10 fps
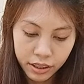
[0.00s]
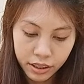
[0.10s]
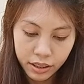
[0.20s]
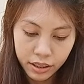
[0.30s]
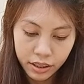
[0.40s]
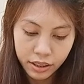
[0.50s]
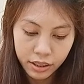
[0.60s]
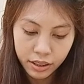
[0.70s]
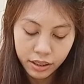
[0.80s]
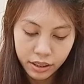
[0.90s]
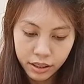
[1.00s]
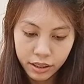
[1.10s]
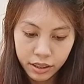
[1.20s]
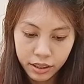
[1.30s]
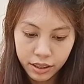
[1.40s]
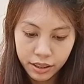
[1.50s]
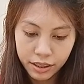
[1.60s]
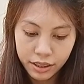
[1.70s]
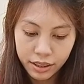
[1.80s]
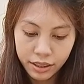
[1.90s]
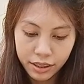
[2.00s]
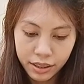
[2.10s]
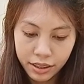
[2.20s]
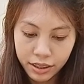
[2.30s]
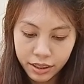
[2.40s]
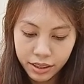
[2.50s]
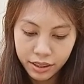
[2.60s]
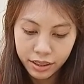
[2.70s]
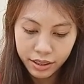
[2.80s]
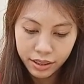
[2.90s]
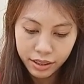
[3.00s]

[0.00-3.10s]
[no speech]